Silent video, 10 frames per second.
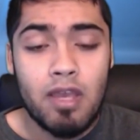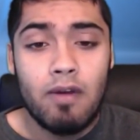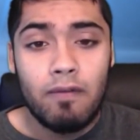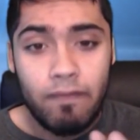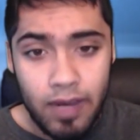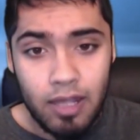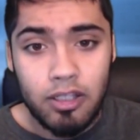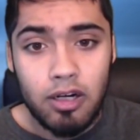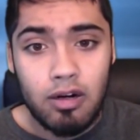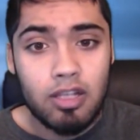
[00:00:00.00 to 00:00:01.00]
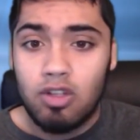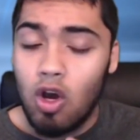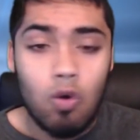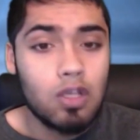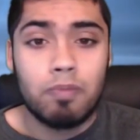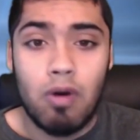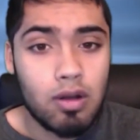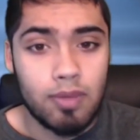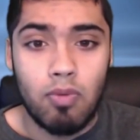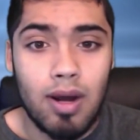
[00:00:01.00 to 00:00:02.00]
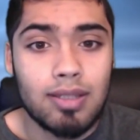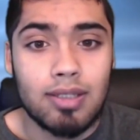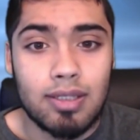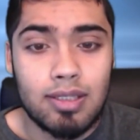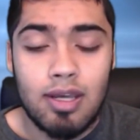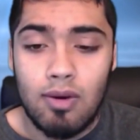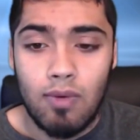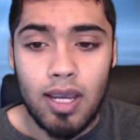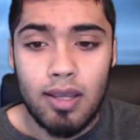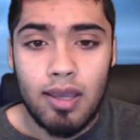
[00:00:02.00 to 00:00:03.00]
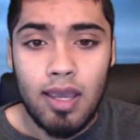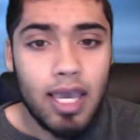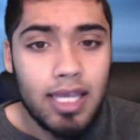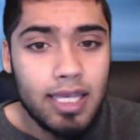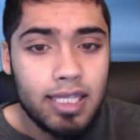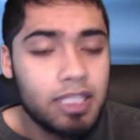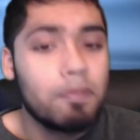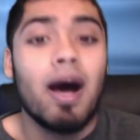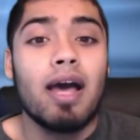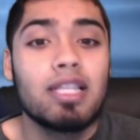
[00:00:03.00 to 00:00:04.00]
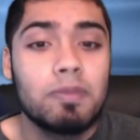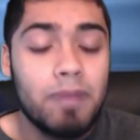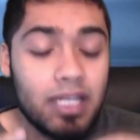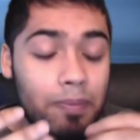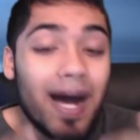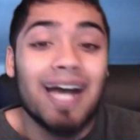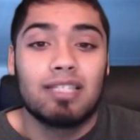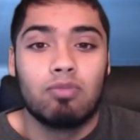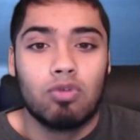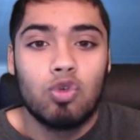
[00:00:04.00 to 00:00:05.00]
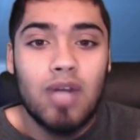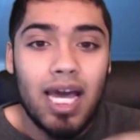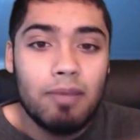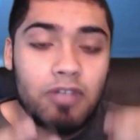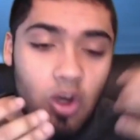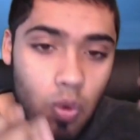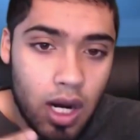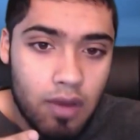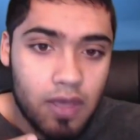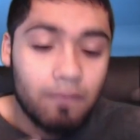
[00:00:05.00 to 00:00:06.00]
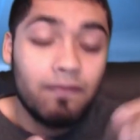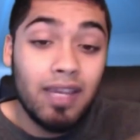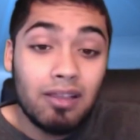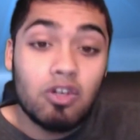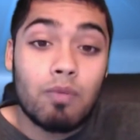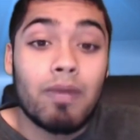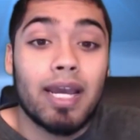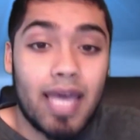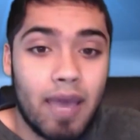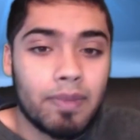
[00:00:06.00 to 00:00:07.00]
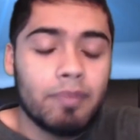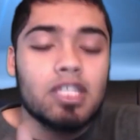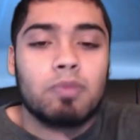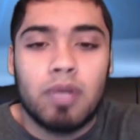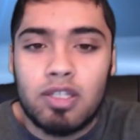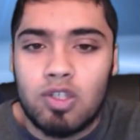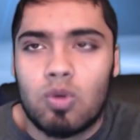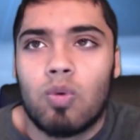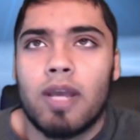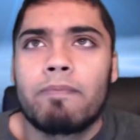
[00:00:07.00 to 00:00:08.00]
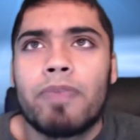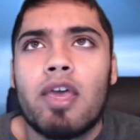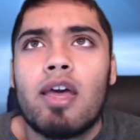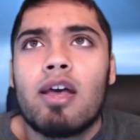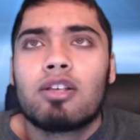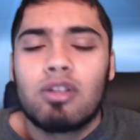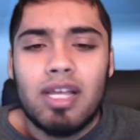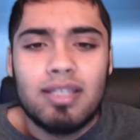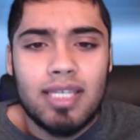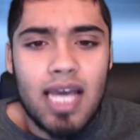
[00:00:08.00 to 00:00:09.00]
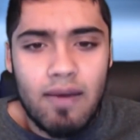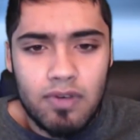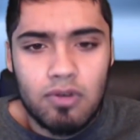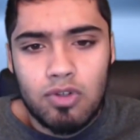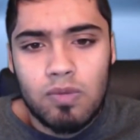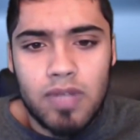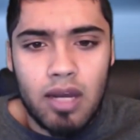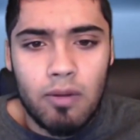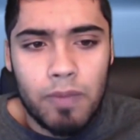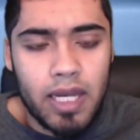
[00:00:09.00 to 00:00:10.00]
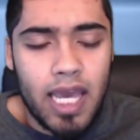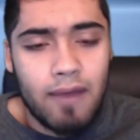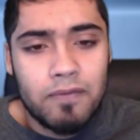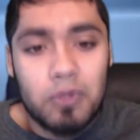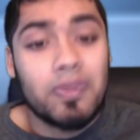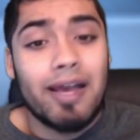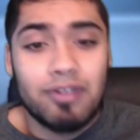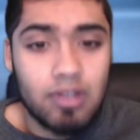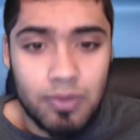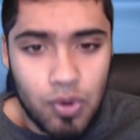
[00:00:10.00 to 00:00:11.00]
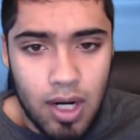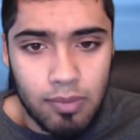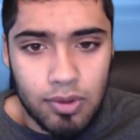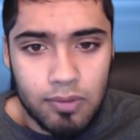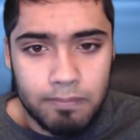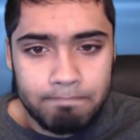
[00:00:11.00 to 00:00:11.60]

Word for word: Failure is always part of the process, right? It, it, it's it's it's possible. You got to be aware that failure might happen. Let me explain to you, right? So let's say I have a YouTube channel and I have 2,000 subscribers.